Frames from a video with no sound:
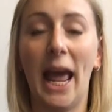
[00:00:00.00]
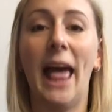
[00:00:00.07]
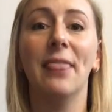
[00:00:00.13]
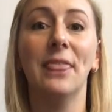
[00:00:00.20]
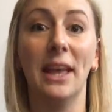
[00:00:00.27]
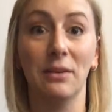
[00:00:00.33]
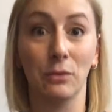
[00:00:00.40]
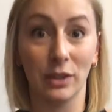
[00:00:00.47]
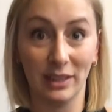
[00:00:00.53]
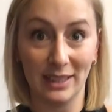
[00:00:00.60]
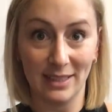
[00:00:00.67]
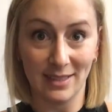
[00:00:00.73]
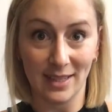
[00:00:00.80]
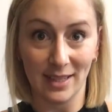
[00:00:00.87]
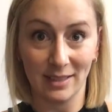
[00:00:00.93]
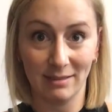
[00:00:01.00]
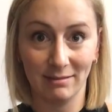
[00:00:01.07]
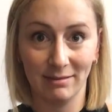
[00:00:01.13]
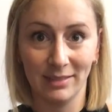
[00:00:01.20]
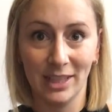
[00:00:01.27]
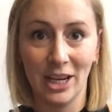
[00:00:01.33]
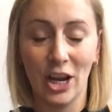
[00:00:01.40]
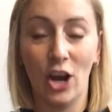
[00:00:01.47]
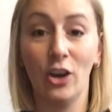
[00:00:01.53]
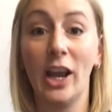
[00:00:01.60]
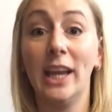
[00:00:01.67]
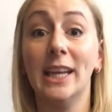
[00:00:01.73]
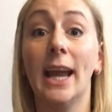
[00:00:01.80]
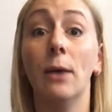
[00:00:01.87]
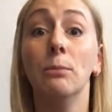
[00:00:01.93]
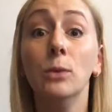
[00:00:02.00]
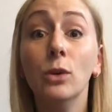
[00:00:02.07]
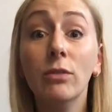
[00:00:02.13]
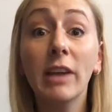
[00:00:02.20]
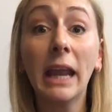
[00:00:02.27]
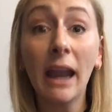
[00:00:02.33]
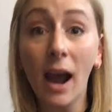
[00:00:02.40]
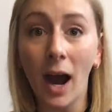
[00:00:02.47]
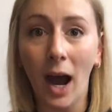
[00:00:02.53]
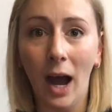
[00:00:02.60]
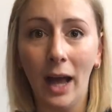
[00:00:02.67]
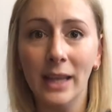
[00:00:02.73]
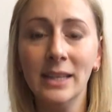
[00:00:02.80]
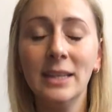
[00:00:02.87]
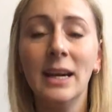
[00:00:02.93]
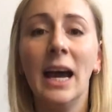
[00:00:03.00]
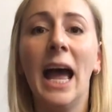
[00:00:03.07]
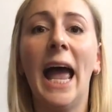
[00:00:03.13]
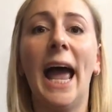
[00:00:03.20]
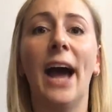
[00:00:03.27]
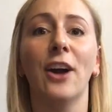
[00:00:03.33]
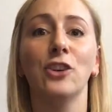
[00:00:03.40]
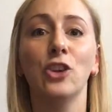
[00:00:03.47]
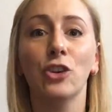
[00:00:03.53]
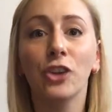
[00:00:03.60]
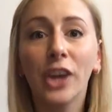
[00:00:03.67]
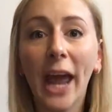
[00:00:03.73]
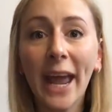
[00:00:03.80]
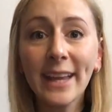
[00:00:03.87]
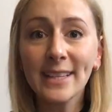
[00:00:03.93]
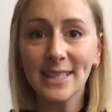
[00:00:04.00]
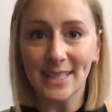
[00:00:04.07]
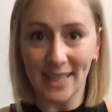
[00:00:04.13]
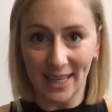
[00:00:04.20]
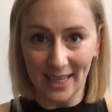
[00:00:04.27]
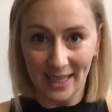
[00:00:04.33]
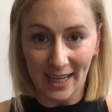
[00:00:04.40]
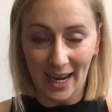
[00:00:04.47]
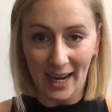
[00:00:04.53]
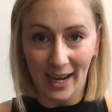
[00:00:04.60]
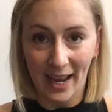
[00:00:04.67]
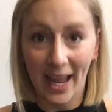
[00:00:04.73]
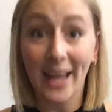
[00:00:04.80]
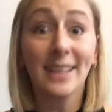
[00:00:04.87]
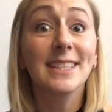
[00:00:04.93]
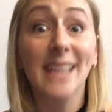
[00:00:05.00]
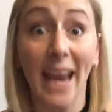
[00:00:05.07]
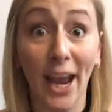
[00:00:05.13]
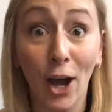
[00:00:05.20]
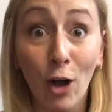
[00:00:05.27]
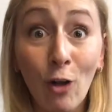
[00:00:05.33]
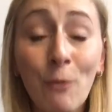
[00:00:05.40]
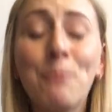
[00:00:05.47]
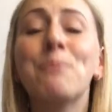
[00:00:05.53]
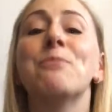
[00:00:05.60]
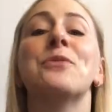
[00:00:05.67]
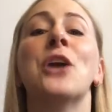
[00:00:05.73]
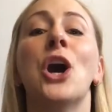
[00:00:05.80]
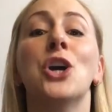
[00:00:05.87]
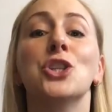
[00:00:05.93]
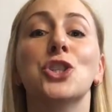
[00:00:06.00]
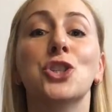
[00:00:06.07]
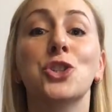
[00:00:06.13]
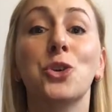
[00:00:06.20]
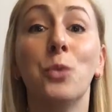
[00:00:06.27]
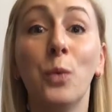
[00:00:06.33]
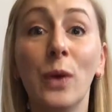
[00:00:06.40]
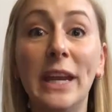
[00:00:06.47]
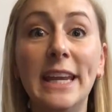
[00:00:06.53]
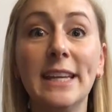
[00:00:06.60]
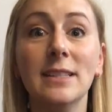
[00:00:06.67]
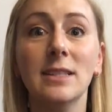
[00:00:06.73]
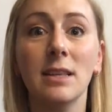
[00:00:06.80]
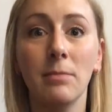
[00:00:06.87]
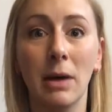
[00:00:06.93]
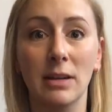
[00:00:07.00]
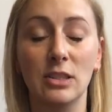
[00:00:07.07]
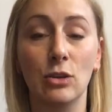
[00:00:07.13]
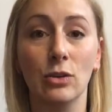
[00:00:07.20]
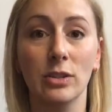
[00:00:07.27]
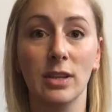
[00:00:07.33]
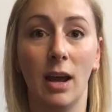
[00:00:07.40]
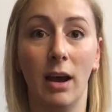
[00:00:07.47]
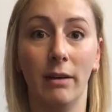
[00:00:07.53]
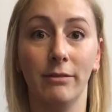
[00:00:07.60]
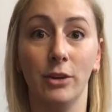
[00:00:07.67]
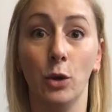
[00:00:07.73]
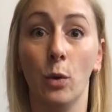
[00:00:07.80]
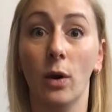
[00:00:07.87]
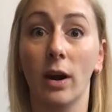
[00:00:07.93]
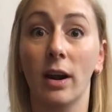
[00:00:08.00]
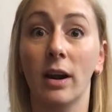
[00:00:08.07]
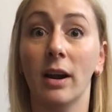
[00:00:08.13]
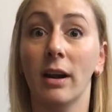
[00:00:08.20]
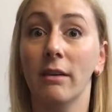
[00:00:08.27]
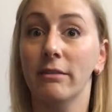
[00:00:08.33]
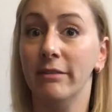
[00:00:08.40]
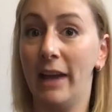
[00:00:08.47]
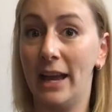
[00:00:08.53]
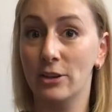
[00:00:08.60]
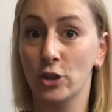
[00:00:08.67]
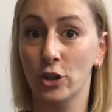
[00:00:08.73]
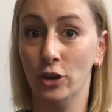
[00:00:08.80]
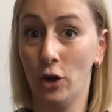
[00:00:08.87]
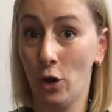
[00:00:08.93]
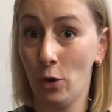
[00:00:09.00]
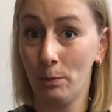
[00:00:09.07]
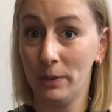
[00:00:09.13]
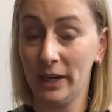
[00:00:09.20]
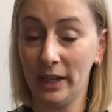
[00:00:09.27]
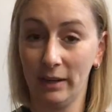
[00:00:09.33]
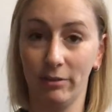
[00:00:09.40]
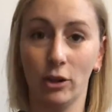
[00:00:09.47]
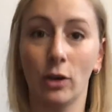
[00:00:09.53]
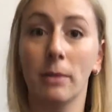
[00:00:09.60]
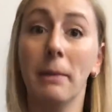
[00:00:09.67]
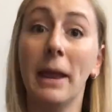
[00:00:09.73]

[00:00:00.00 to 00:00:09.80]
And then release it. Okay, now moving on your next exhale, squeeze the muscles of your vaginal opening. If you're